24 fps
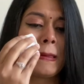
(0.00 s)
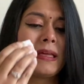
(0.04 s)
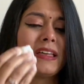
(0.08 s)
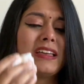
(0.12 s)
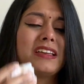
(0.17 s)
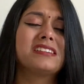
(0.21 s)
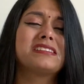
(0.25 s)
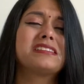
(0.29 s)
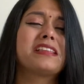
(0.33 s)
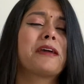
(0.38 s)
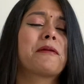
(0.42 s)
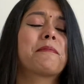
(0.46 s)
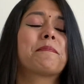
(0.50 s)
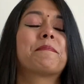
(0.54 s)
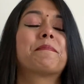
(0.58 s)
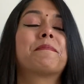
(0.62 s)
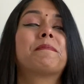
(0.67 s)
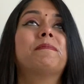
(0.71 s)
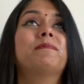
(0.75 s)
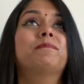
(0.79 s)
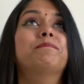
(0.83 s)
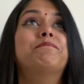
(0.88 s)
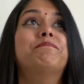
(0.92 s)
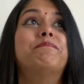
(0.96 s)
It's like
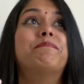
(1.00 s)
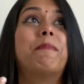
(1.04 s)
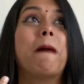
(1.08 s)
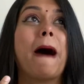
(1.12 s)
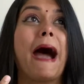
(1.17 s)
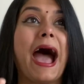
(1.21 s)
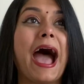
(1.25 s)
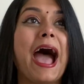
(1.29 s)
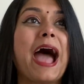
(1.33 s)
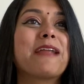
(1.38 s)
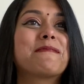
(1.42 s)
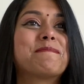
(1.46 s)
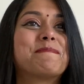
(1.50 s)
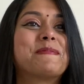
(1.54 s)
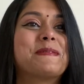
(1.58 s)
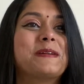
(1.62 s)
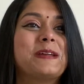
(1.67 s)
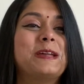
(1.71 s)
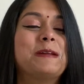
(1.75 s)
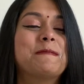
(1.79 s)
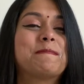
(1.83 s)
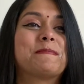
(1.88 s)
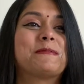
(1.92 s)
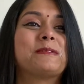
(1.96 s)
bad
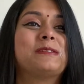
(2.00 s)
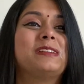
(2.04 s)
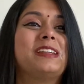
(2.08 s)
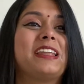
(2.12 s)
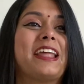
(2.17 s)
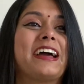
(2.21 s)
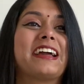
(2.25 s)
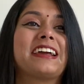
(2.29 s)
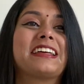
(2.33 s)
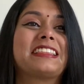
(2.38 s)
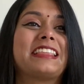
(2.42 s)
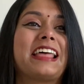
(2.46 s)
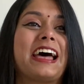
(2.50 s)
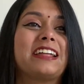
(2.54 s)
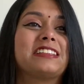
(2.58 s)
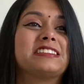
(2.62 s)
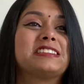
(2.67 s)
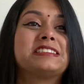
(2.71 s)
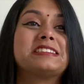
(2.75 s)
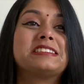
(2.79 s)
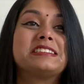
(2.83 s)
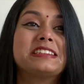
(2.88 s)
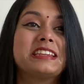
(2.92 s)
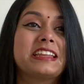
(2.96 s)
people like that
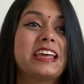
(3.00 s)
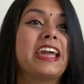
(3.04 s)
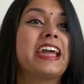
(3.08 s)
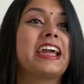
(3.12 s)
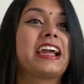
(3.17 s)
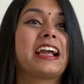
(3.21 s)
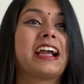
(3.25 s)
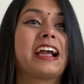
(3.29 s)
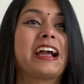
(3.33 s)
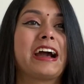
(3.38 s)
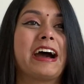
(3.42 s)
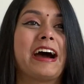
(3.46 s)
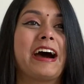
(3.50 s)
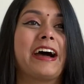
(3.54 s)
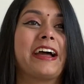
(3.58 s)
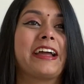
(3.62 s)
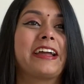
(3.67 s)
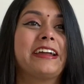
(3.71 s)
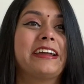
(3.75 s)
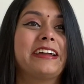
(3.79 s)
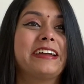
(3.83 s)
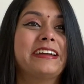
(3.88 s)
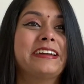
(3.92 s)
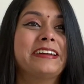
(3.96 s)
snake
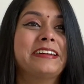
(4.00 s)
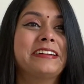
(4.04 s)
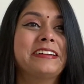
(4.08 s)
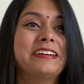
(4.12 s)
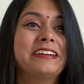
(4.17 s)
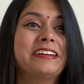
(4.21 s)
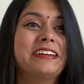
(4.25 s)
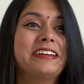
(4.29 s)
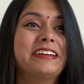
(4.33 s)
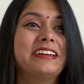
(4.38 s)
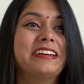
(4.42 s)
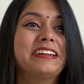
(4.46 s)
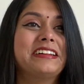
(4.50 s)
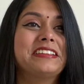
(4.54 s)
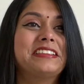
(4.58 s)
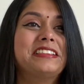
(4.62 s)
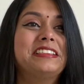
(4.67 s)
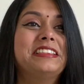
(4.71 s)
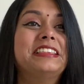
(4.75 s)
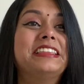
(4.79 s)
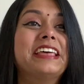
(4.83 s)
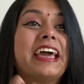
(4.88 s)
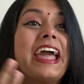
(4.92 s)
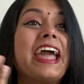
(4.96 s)
guy,
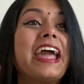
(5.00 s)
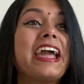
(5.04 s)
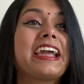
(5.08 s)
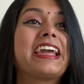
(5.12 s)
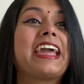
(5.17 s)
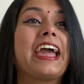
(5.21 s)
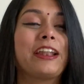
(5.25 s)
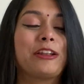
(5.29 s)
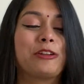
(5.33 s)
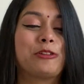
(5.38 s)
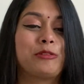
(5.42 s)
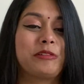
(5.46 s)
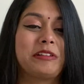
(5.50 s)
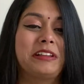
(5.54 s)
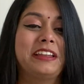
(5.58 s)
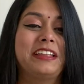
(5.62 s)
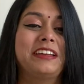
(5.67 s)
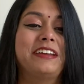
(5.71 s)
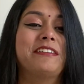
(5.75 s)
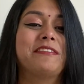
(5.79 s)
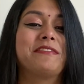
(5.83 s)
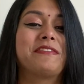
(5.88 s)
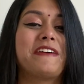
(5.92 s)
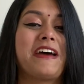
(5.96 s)
they get to
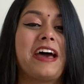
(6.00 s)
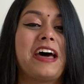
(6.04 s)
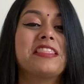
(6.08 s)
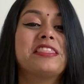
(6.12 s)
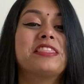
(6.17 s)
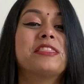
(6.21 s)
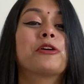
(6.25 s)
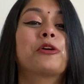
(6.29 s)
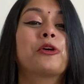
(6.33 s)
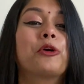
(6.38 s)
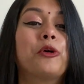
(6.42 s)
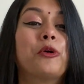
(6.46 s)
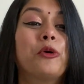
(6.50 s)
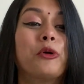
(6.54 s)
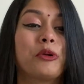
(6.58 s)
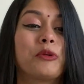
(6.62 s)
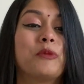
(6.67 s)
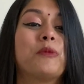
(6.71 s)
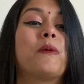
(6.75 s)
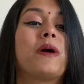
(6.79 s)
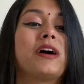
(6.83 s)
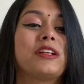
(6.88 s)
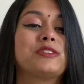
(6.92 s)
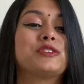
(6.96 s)
live and the
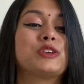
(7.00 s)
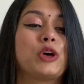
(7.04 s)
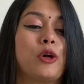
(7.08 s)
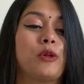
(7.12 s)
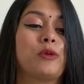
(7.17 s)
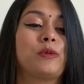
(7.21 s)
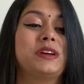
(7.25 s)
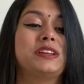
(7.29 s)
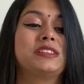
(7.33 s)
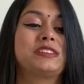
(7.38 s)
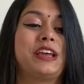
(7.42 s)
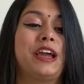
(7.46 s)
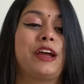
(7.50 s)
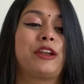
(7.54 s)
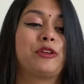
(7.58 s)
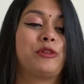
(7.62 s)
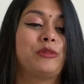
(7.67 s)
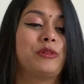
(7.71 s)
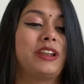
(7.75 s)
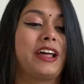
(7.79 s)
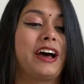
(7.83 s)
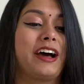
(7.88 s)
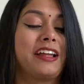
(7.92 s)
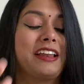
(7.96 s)
good ones always get
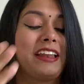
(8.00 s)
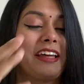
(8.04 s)
to die.